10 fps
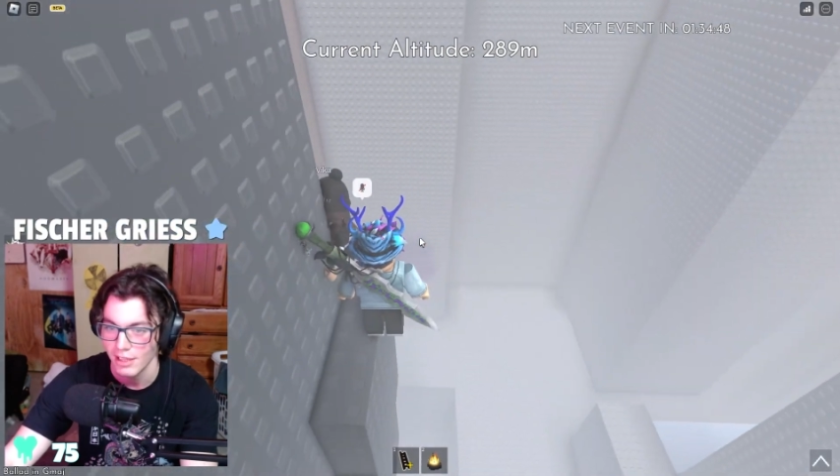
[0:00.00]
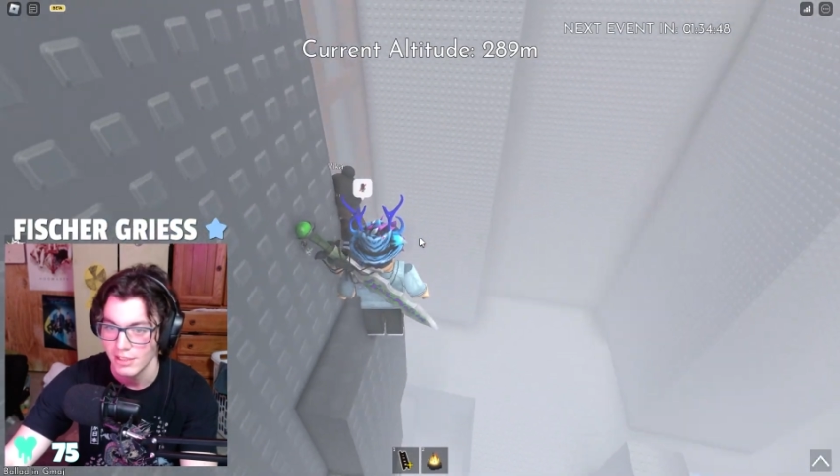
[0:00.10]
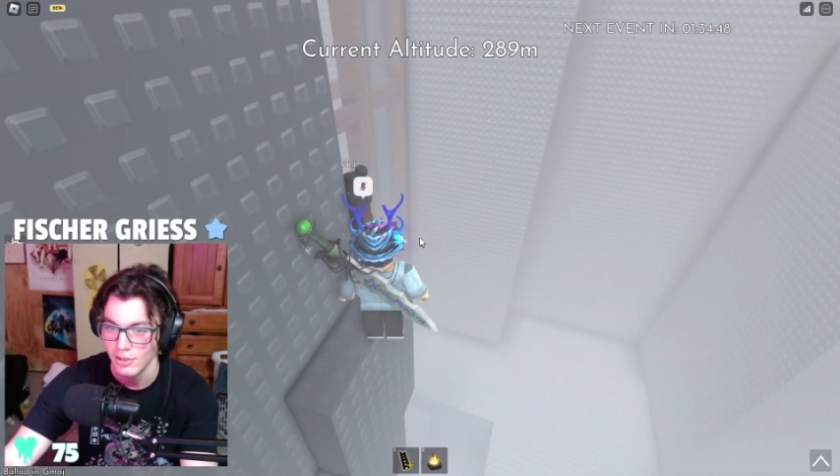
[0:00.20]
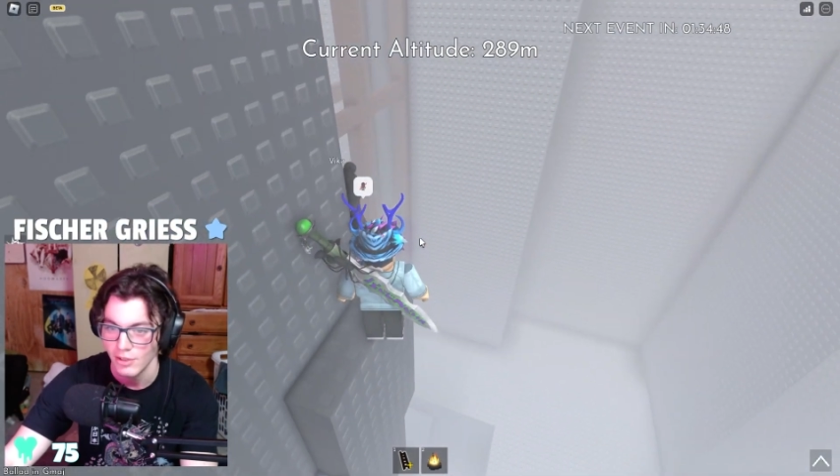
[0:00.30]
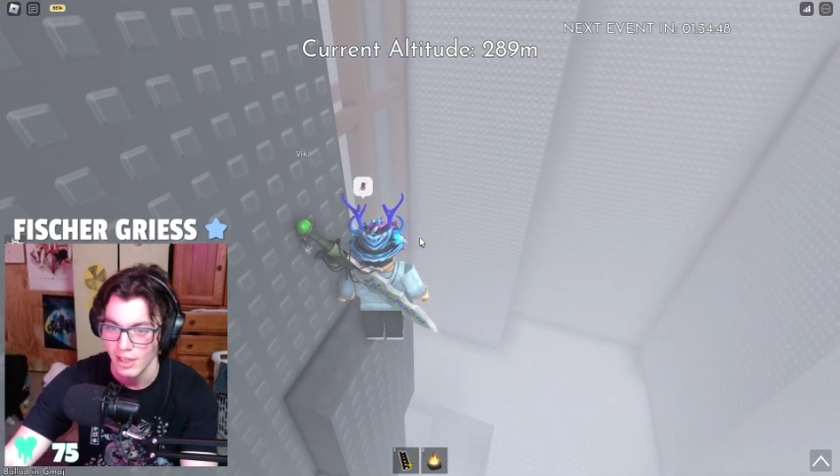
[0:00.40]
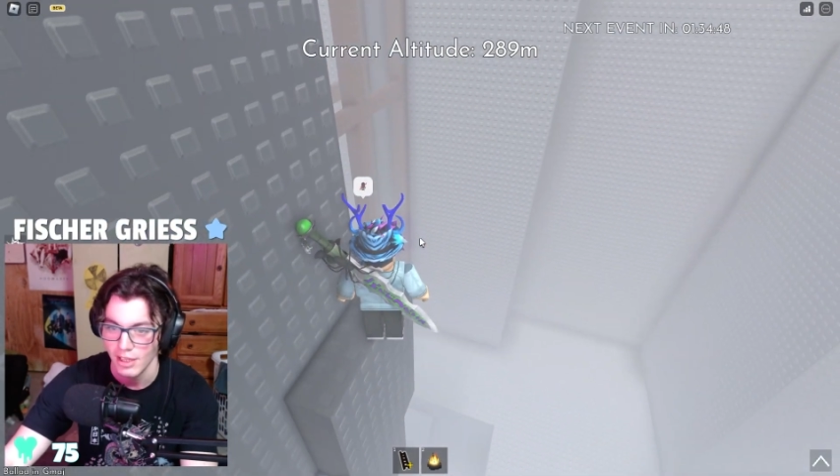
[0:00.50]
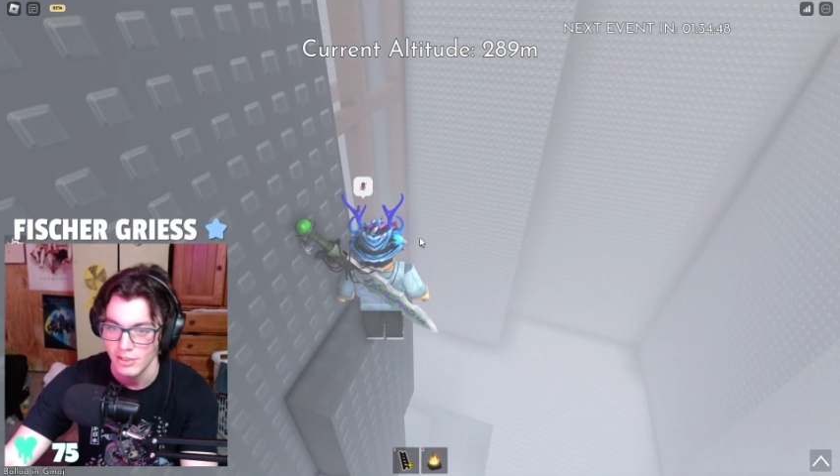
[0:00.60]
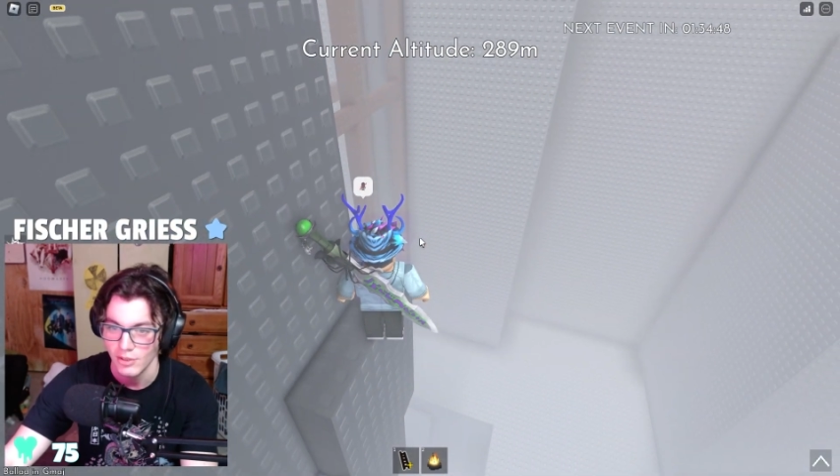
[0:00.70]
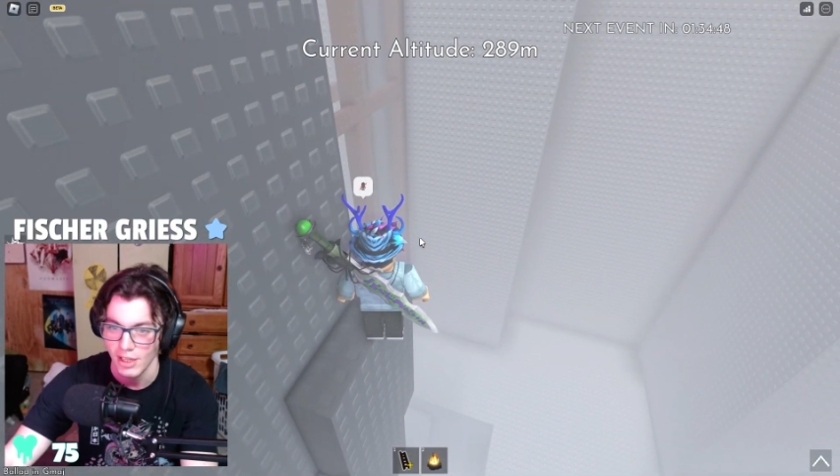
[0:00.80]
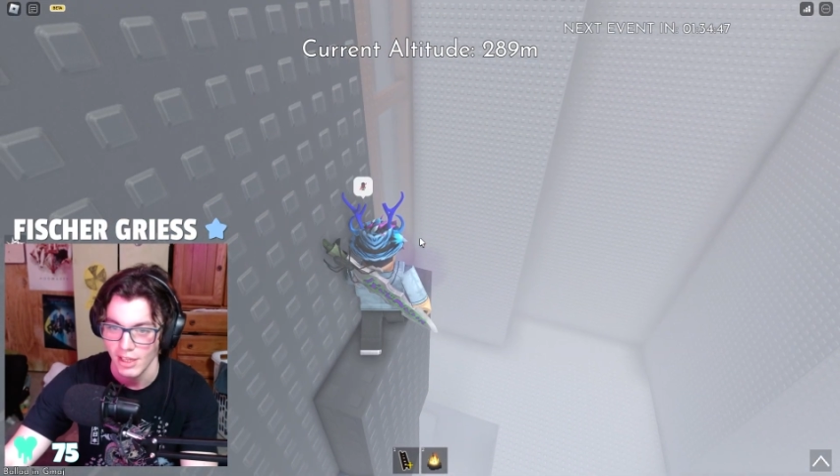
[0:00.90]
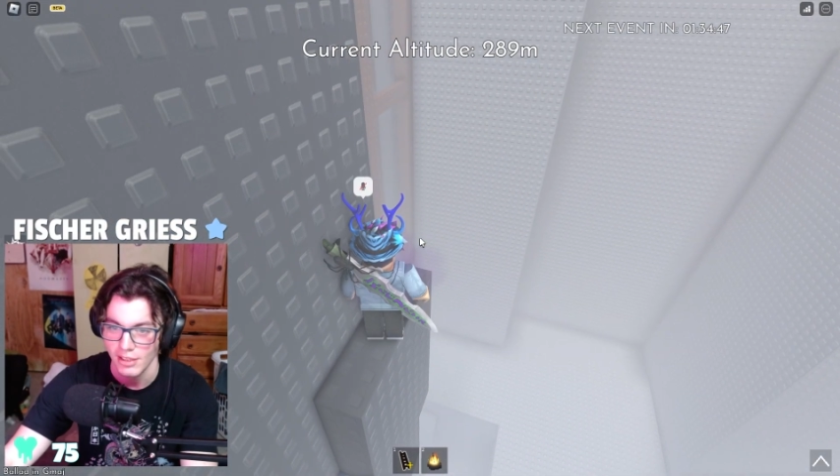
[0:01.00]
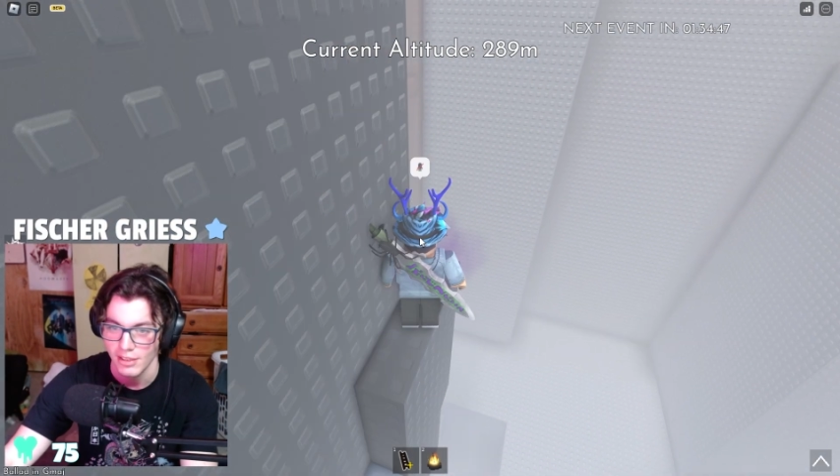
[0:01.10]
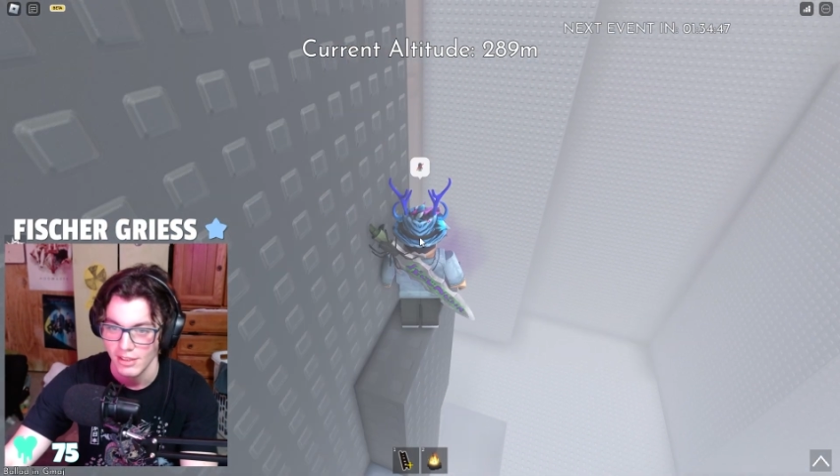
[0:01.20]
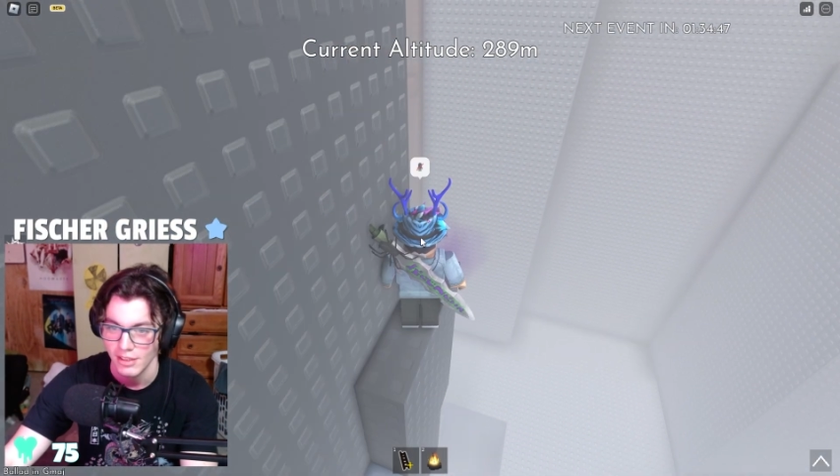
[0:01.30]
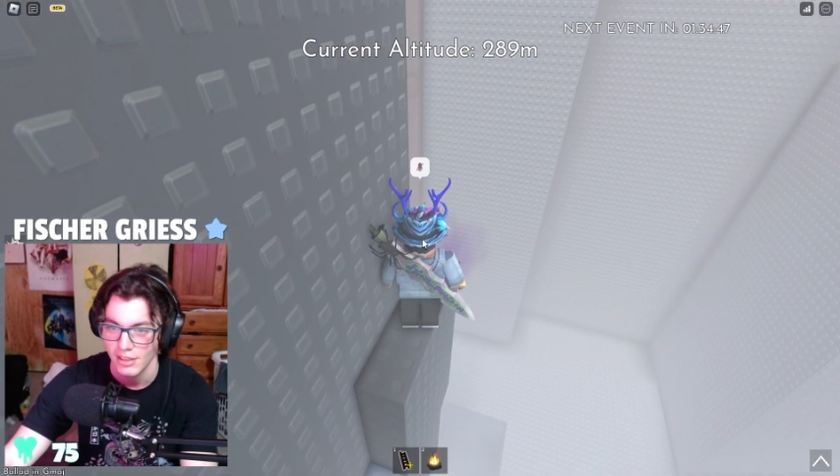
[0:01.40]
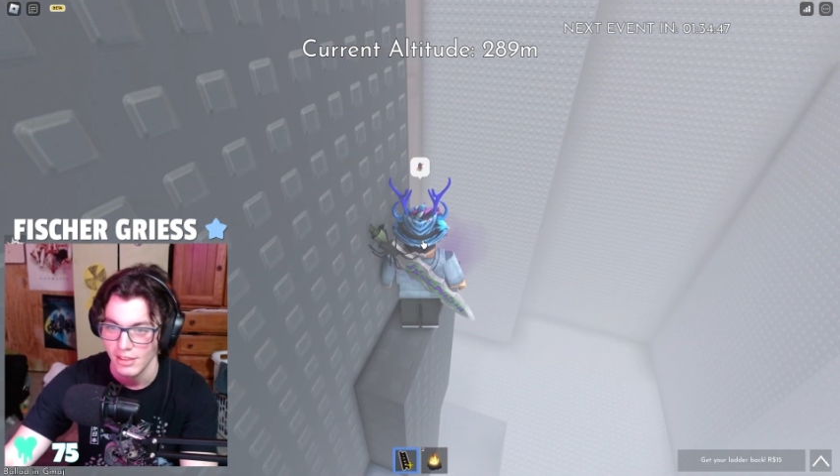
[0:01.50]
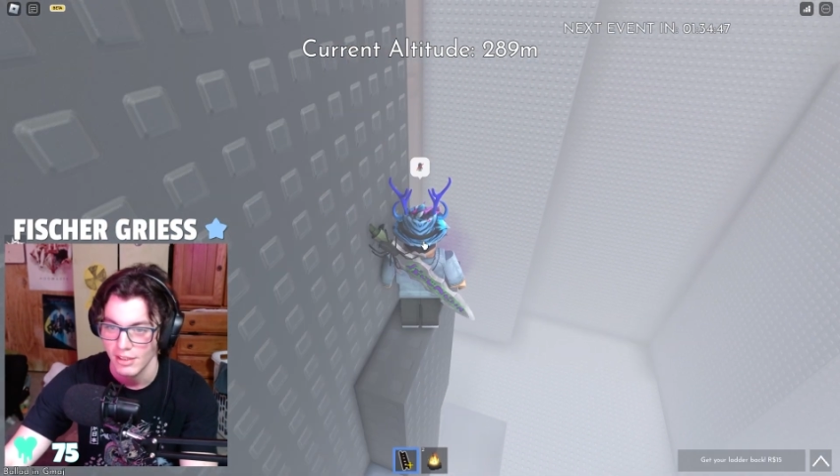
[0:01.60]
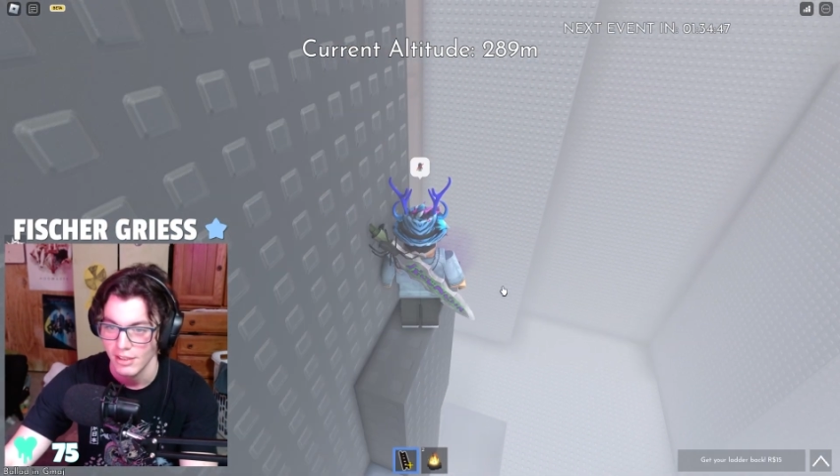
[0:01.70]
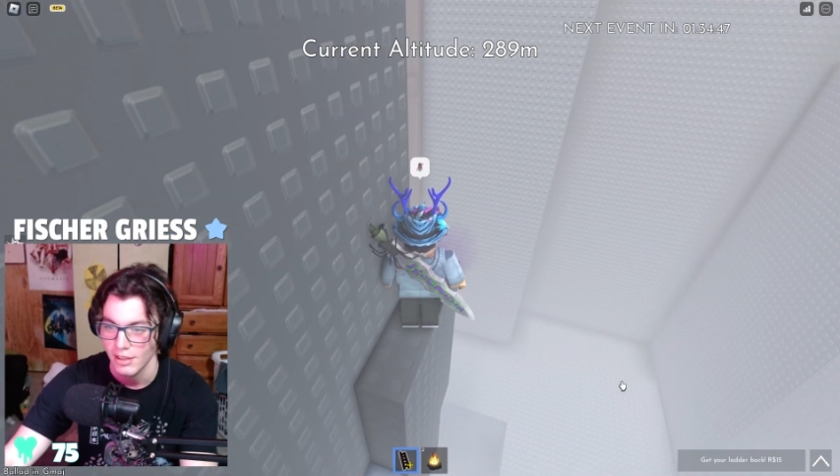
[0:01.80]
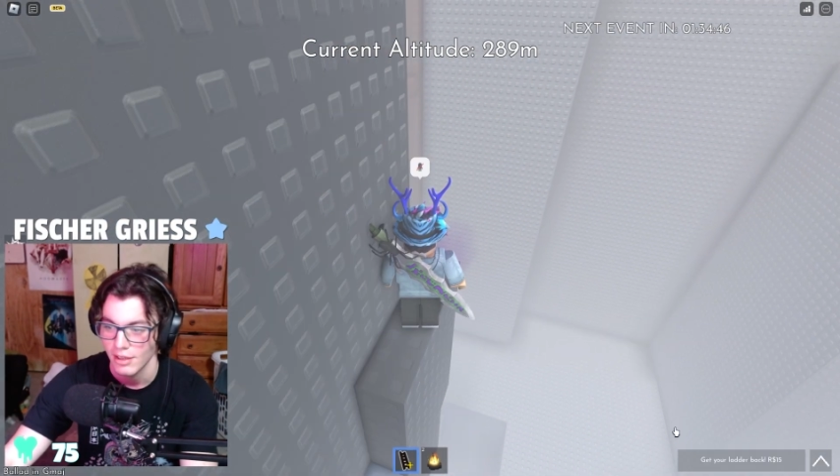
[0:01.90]
It's okay. It's okay. Okay. How about
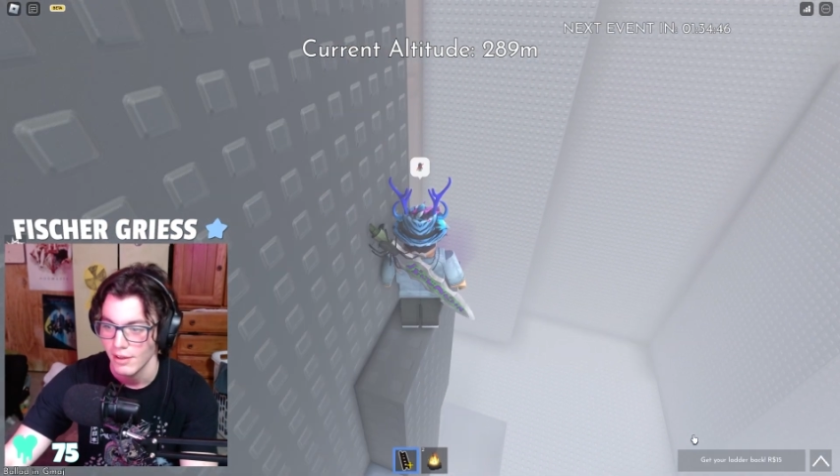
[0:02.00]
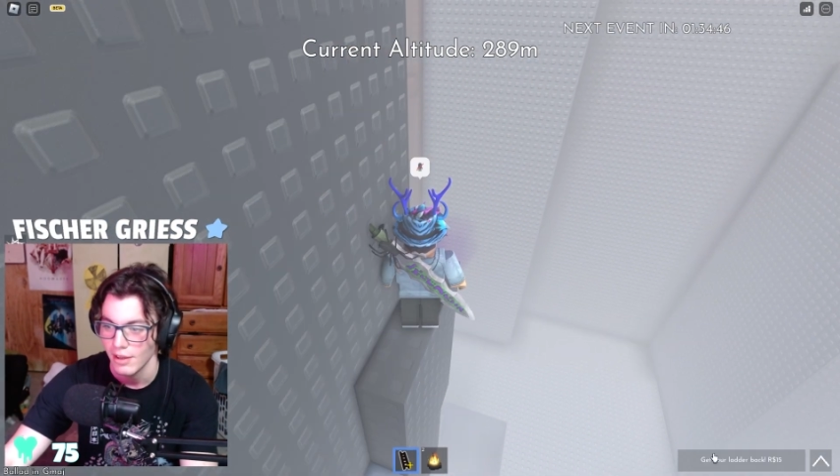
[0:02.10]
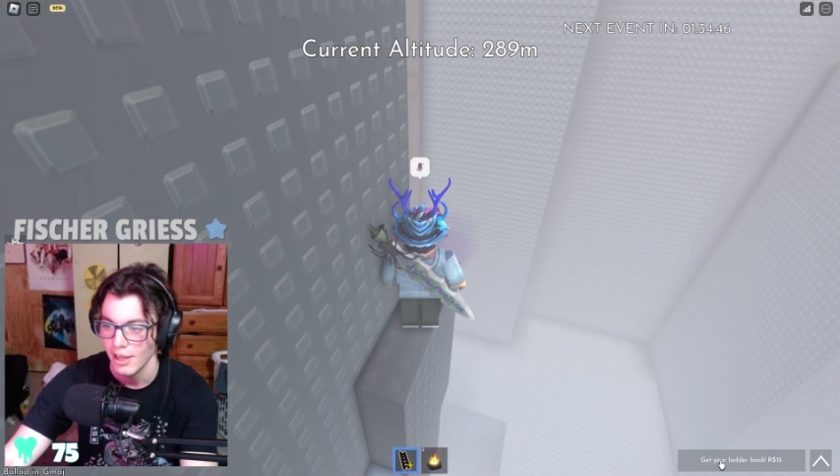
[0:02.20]
I, I'll just.